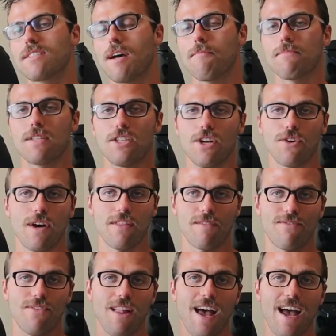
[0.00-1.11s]
Some, you know, on the
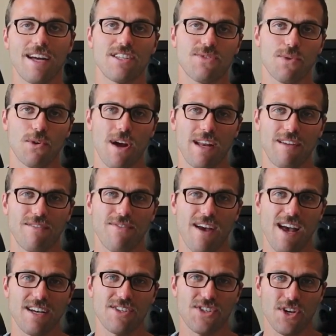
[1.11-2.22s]
flats we're running
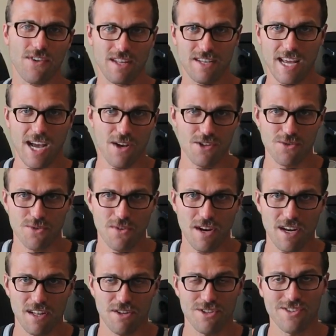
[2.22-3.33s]
faster, on the downs we're
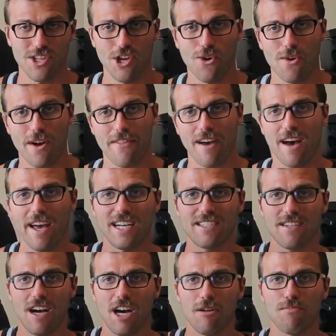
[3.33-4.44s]
running a little slower, on the
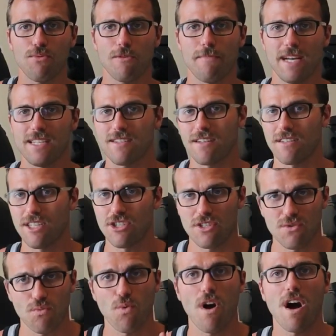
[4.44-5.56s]
hikes up we're basically
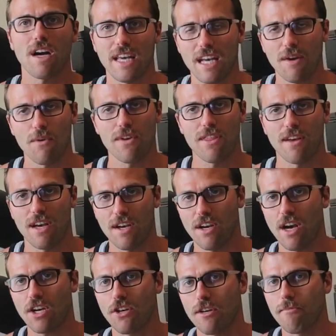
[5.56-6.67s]
just walking with
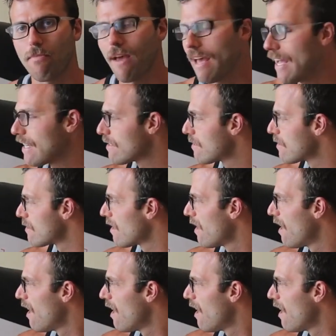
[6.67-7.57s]
a good pace.